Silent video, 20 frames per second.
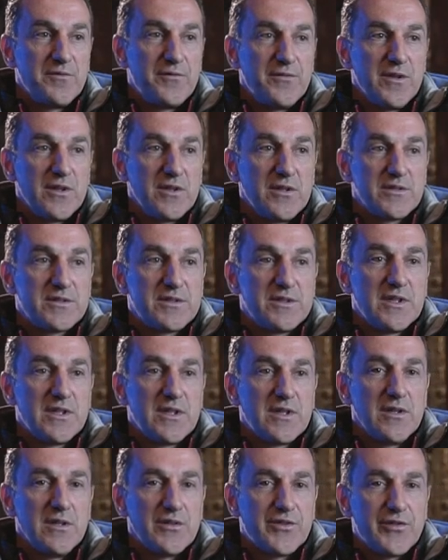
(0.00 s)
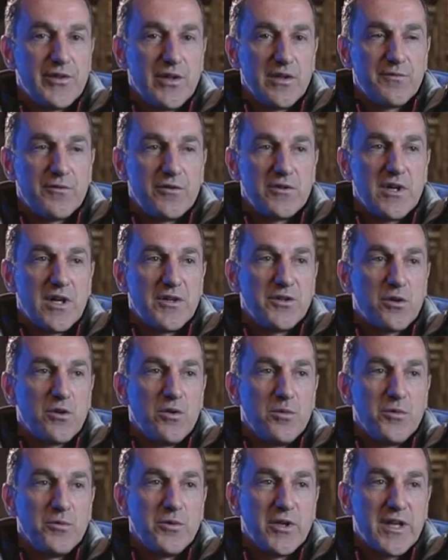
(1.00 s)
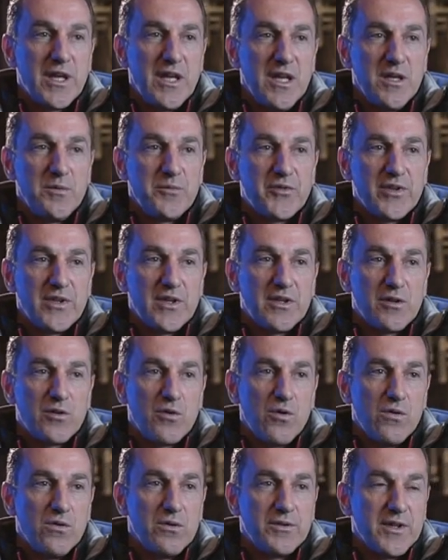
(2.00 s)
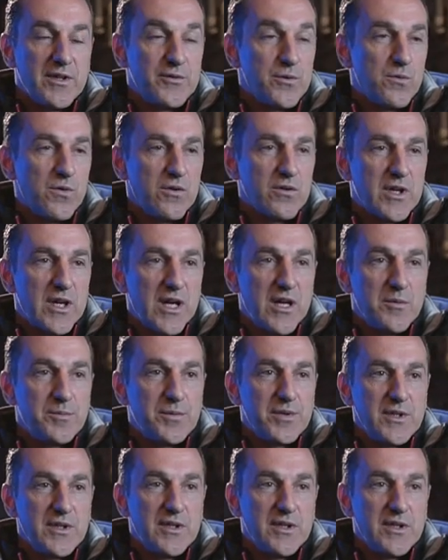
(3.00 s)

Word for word: and field, silver at the Commonwealth Games and gold at the World Cup